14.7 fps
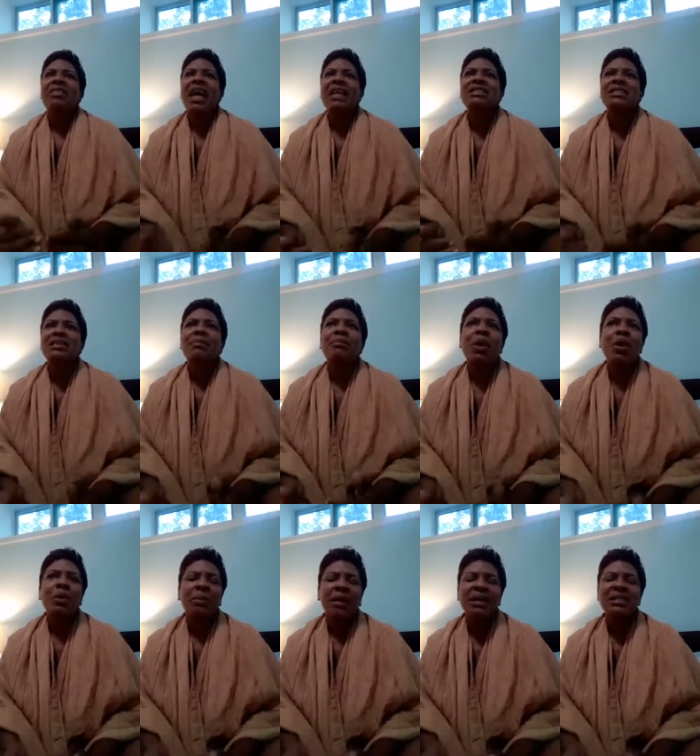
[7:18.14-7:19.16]
that's the
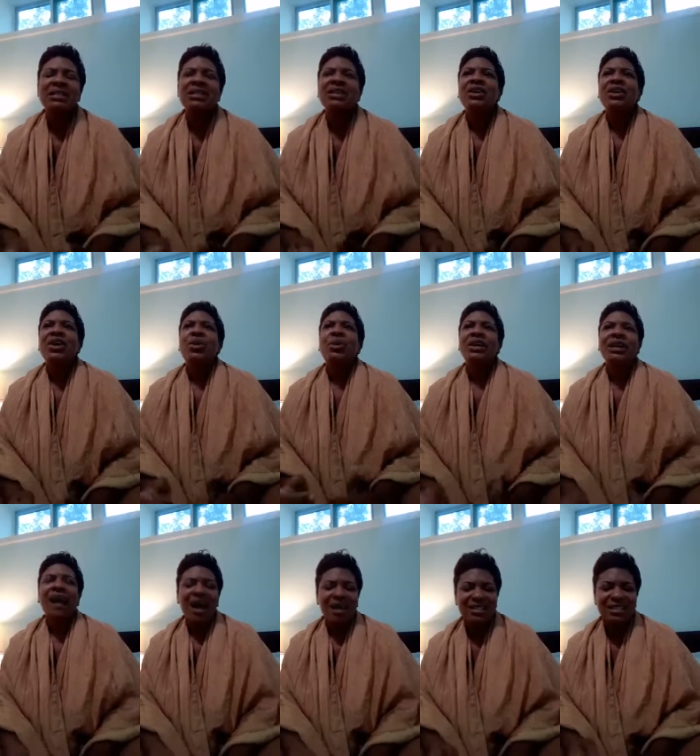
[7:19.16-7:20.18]
moment when
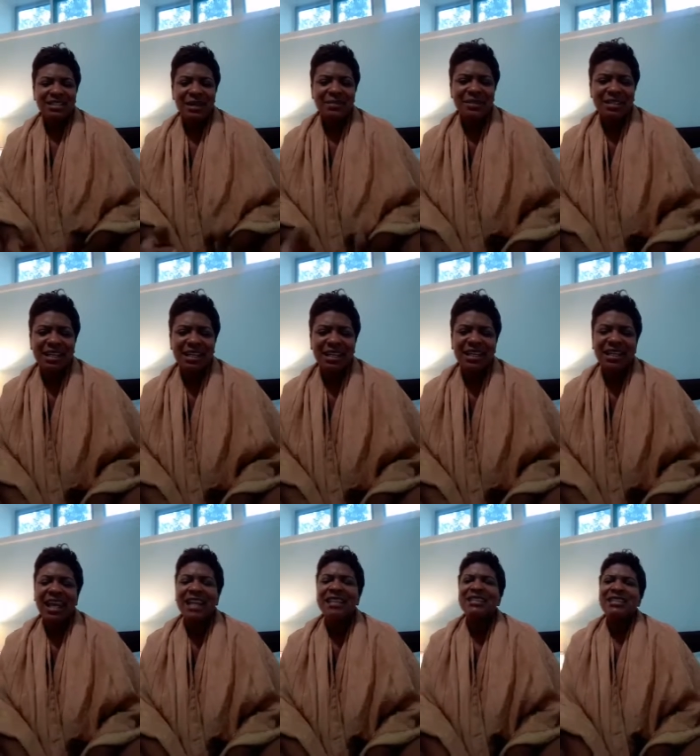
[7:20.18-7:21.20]
God steps
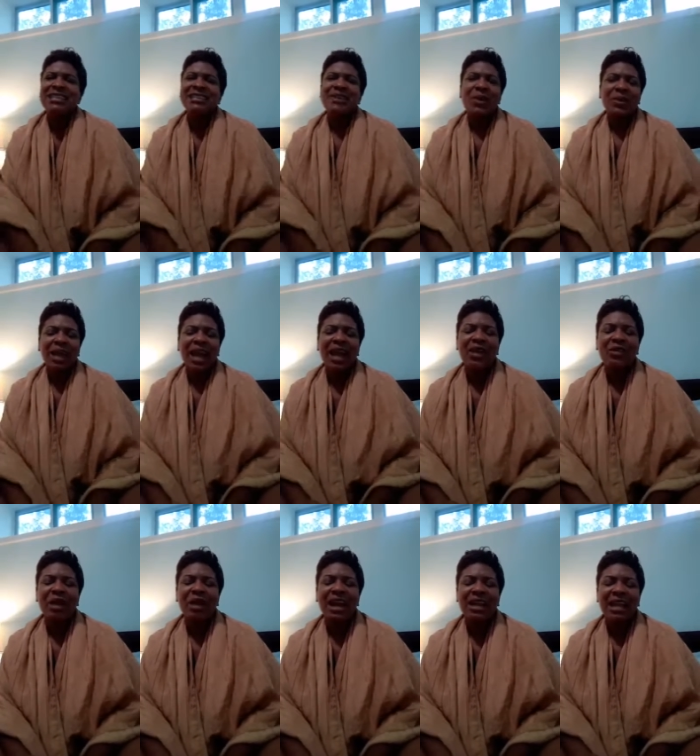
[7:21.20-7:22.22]
in and says, "Okay,
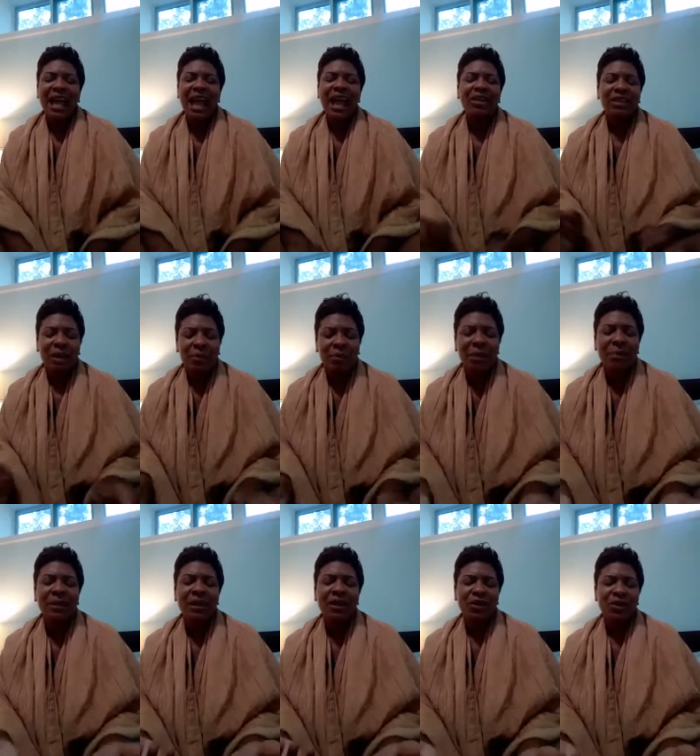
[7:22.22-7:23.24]
great. Now let me
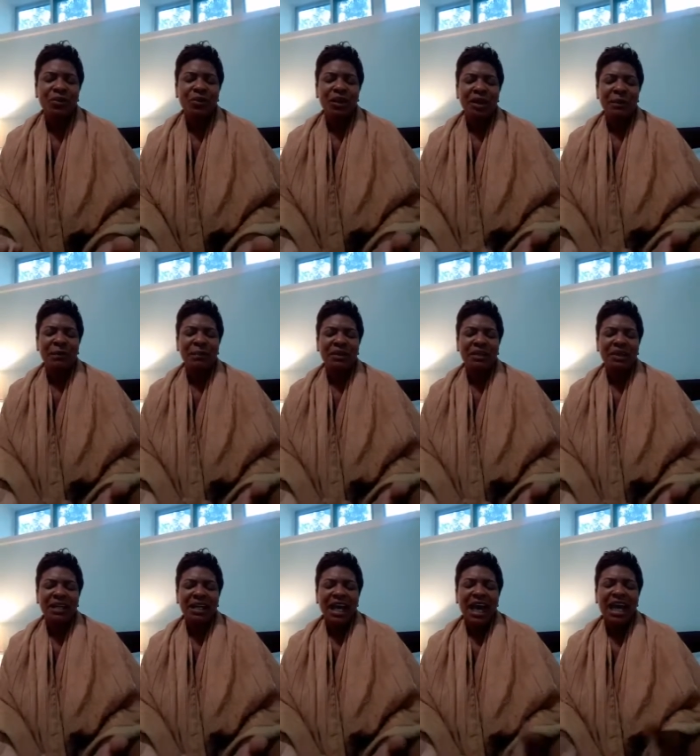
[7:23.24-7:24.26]
pick you up
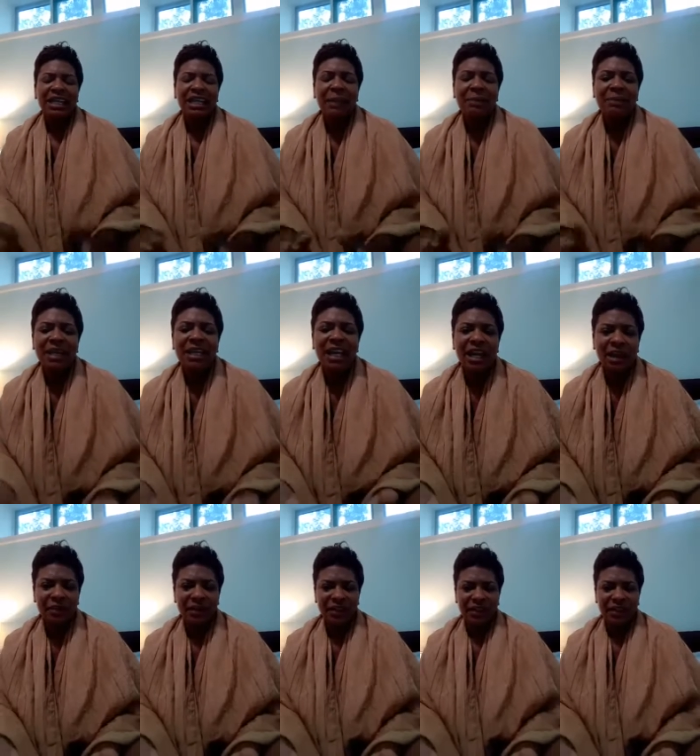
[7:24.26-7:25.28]
and let me
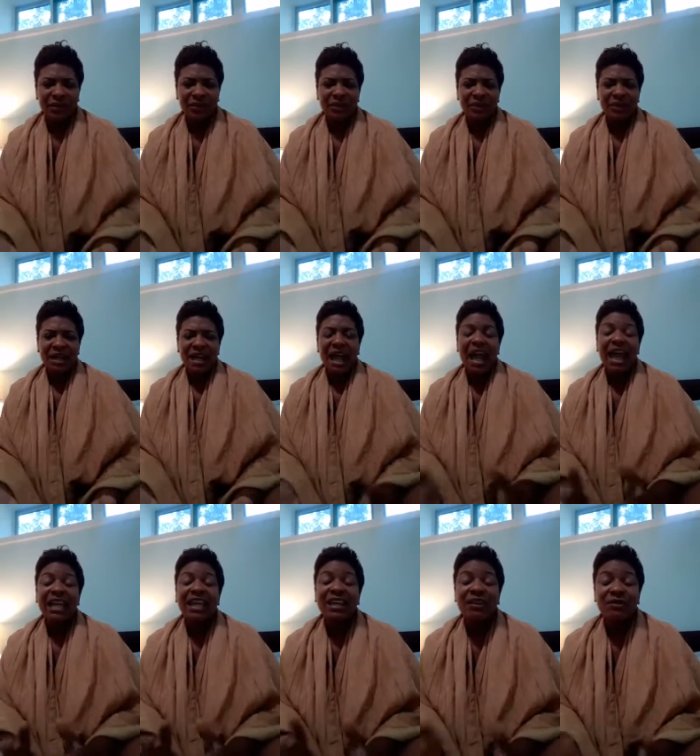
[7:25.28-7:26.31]
carry you
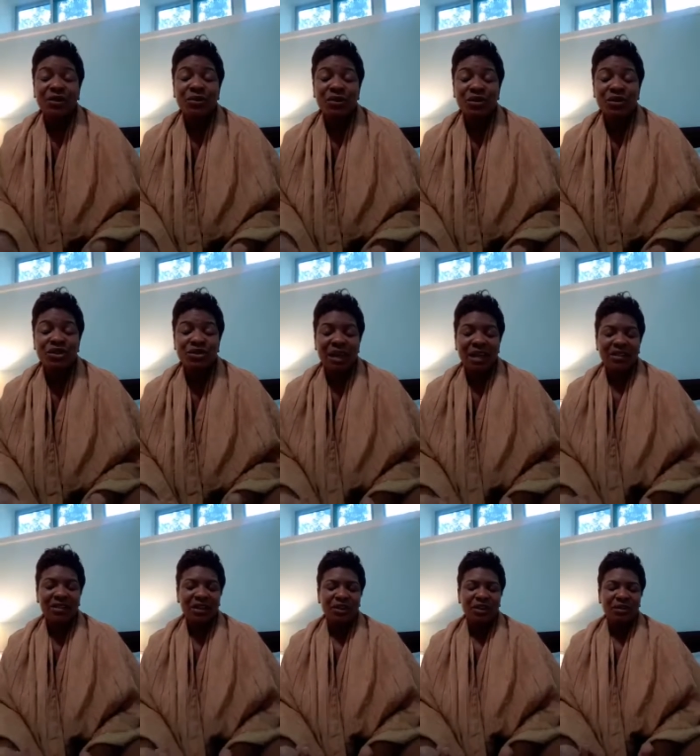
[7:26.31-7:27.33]
and give you the
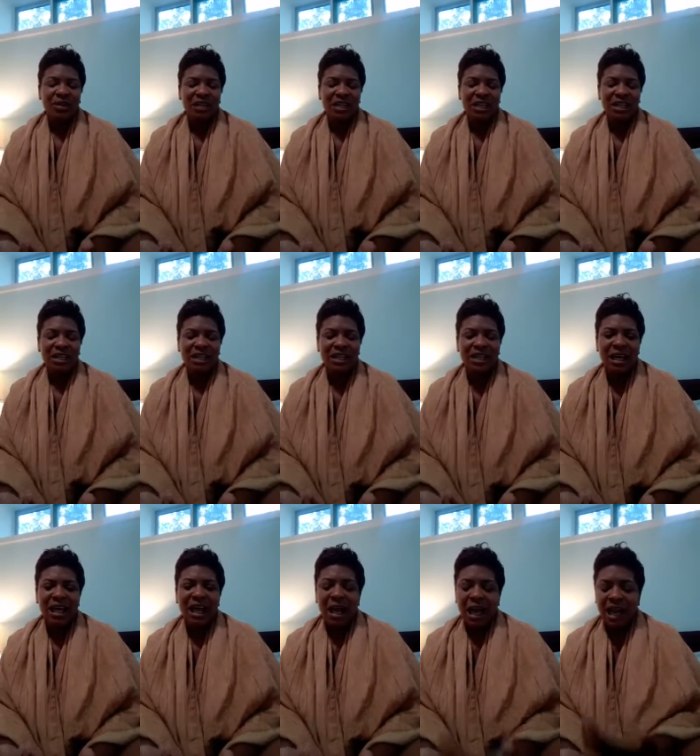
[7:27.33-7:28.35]
strength that you need.
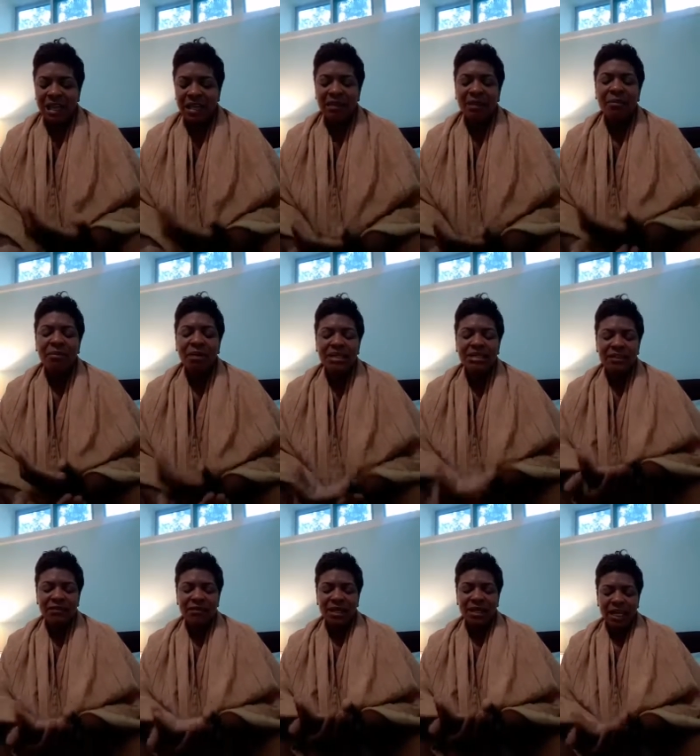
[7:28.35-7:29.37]
And in the midst
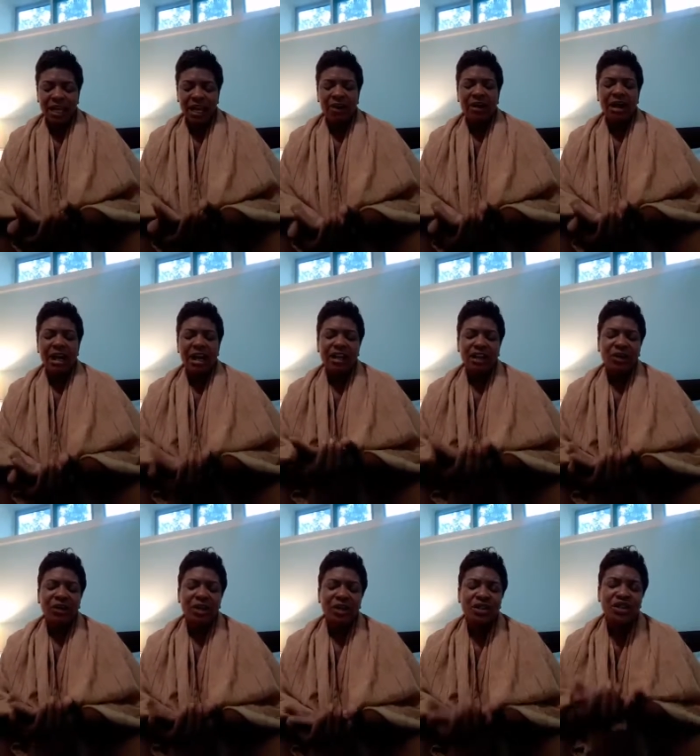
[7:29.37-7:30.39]
of me carrying
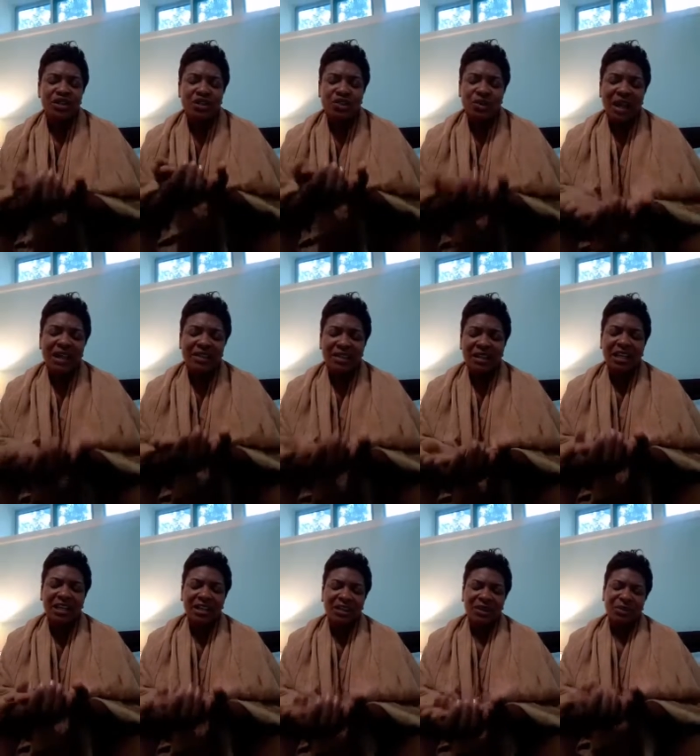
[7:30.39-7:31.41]
you and
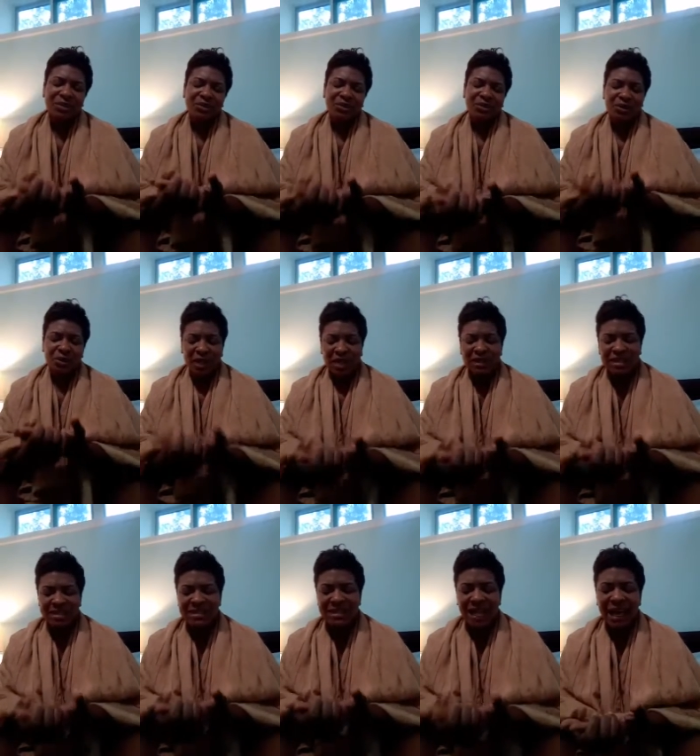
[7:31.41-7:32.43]
strengthening you during
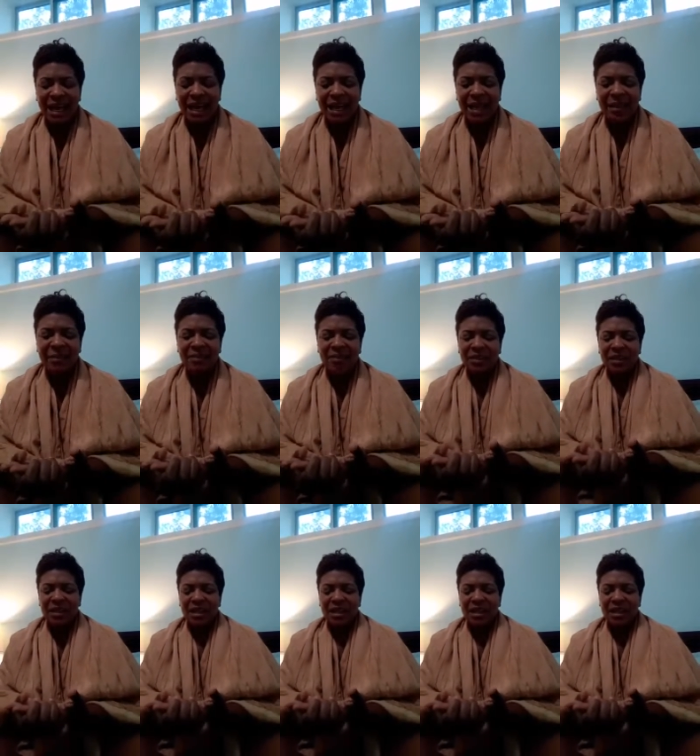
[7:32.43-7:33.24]
this time,